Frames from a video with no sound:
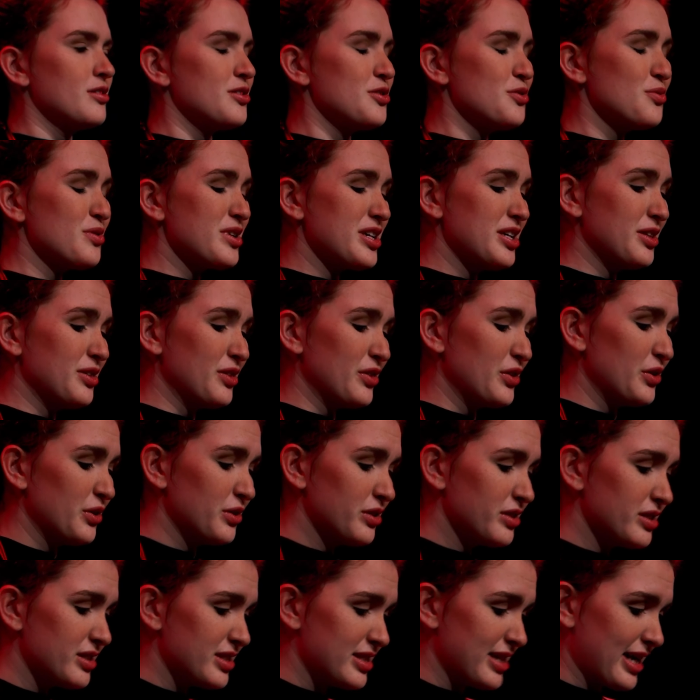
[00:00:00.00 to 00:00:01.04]
you can
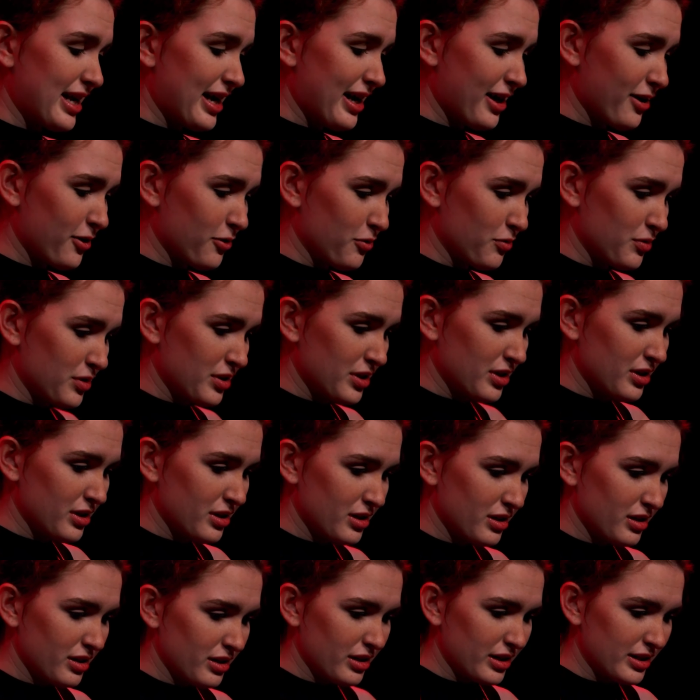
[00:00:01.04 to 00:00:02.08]
look down
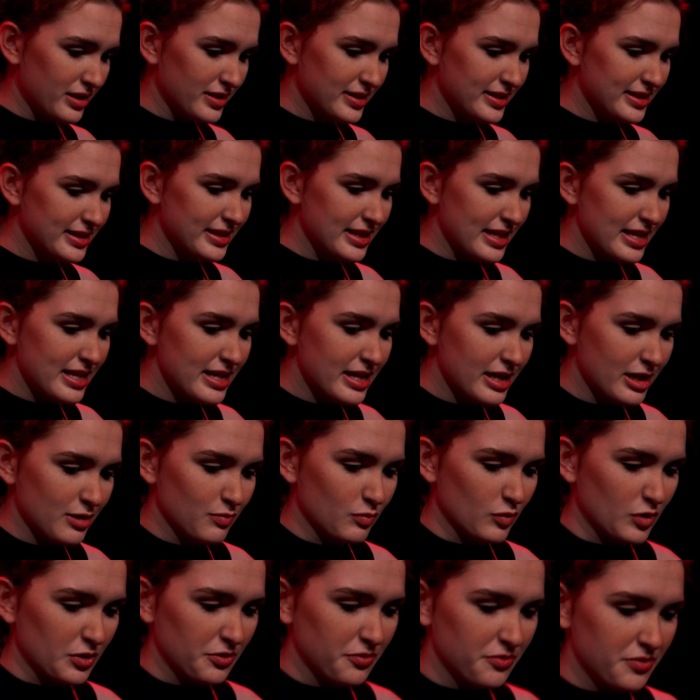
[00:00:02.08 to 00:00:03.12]
and see
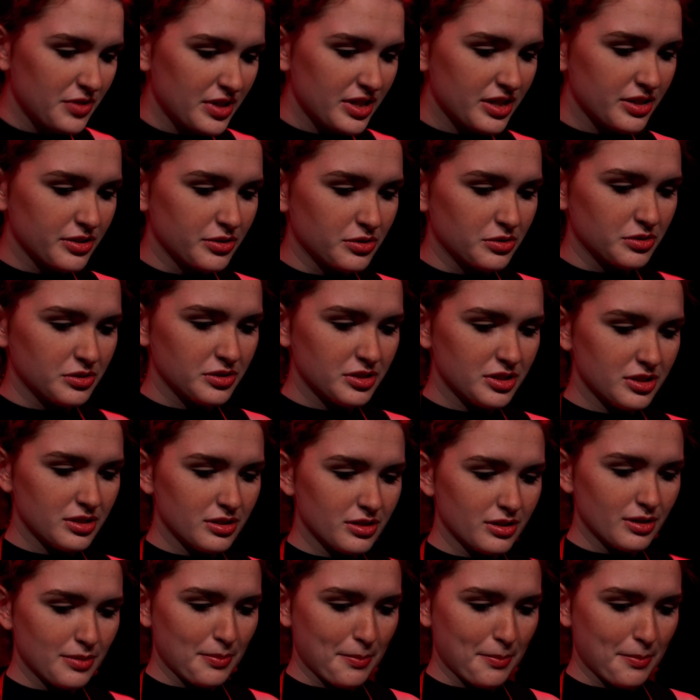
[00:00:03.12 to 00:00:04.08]
him revealed,